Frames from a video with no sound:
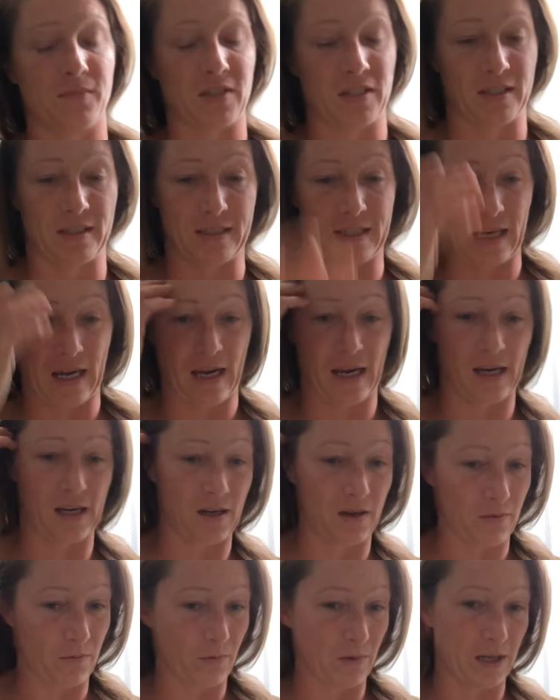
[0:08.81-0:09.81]

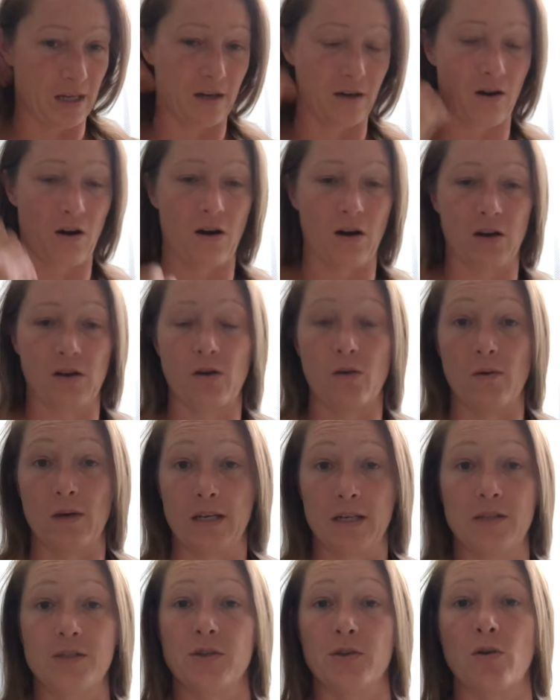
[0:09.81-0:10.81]
Today we are
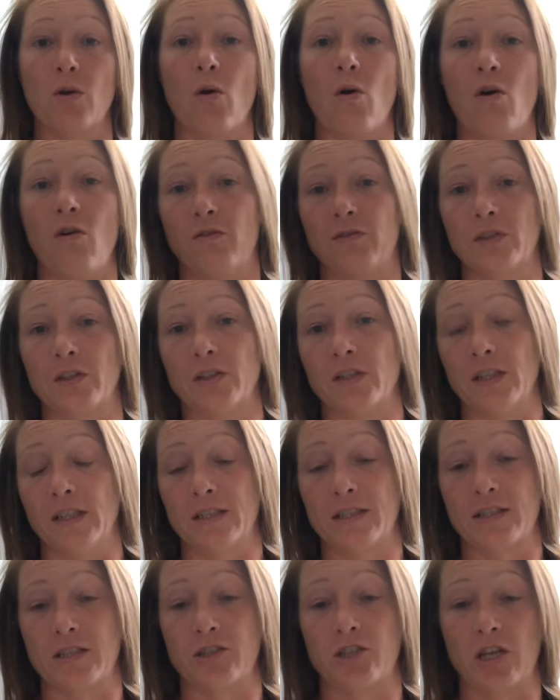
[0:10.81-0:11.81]
going to go over a
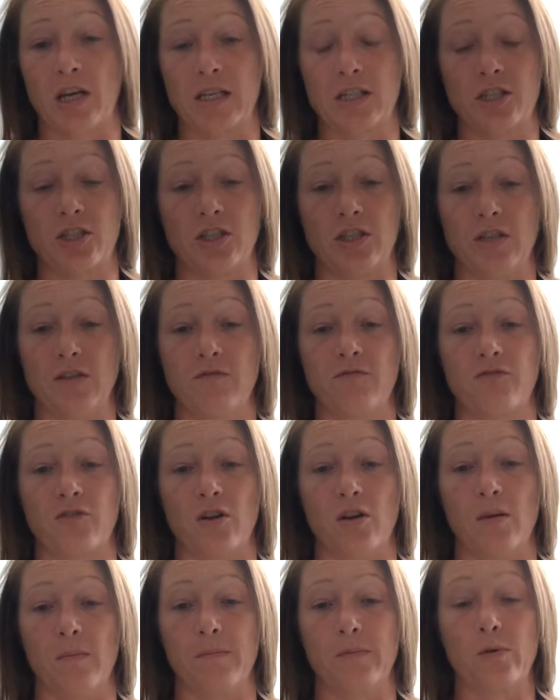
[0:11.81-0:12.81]
suggestion
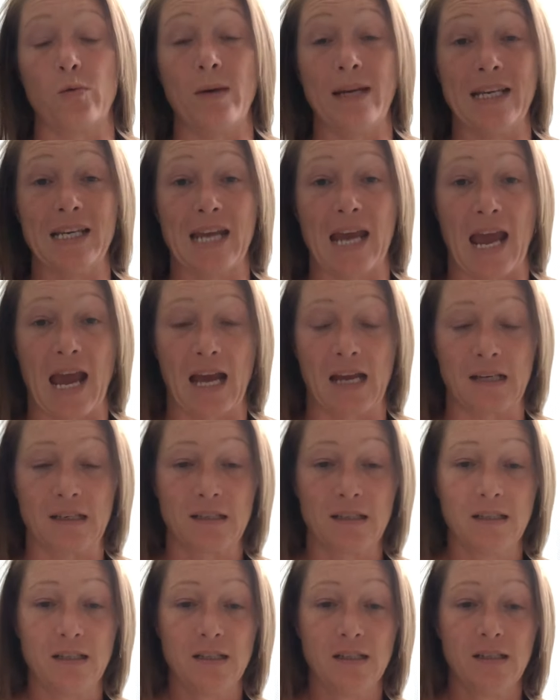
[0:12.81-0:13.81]
from Queen Cat
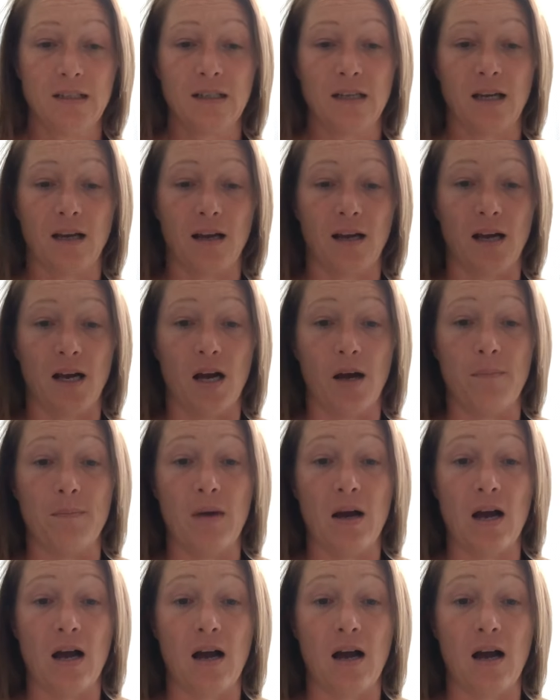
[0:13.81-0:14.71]
um,